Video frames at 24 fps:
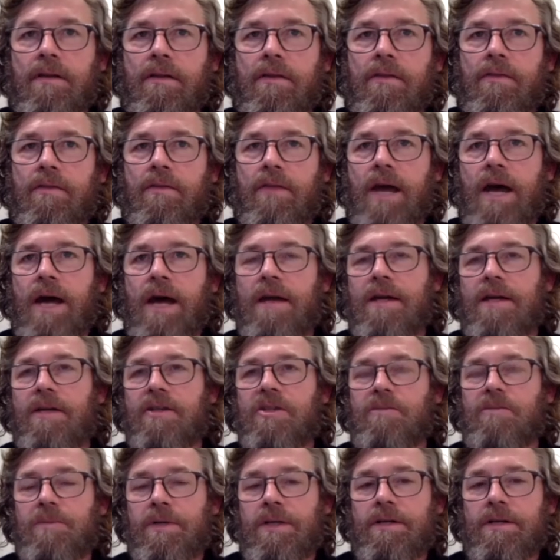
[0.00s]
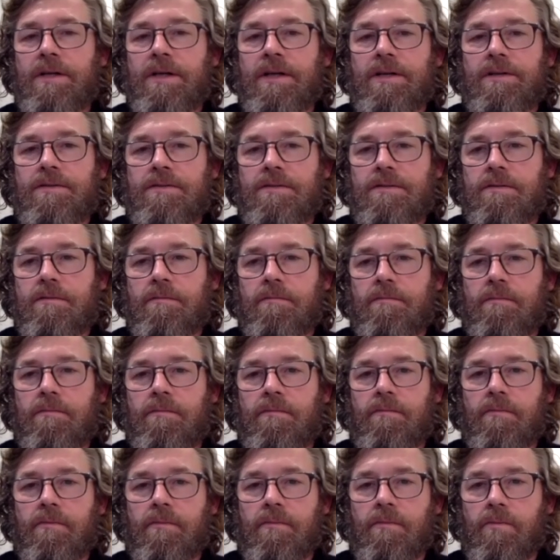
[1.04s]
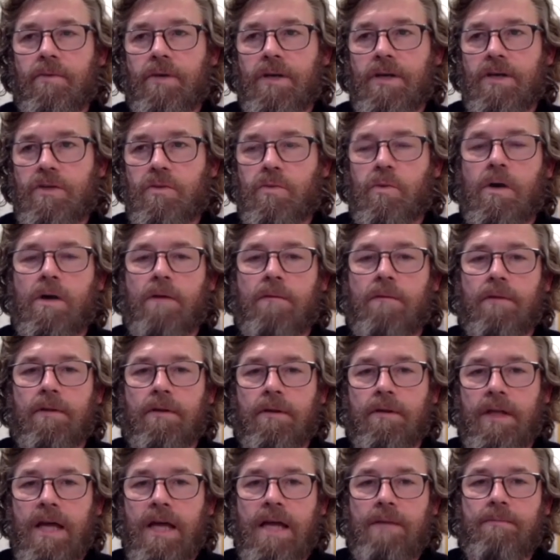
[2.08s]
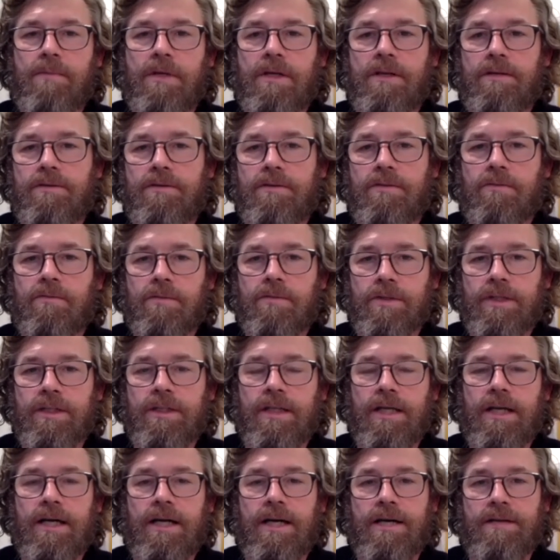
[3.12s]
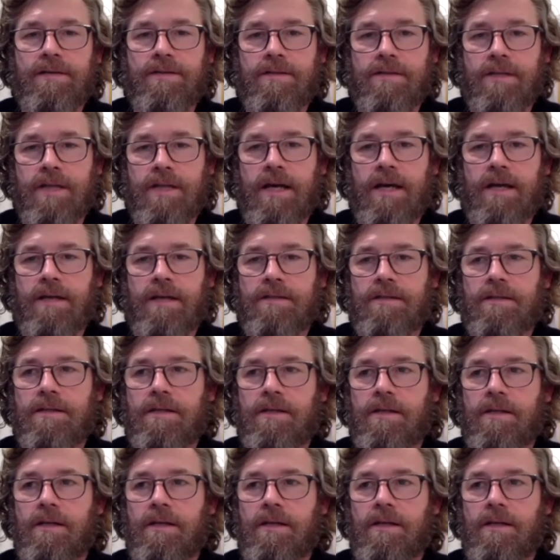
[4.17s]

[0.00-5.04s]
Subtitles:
that experience is what led me to realize that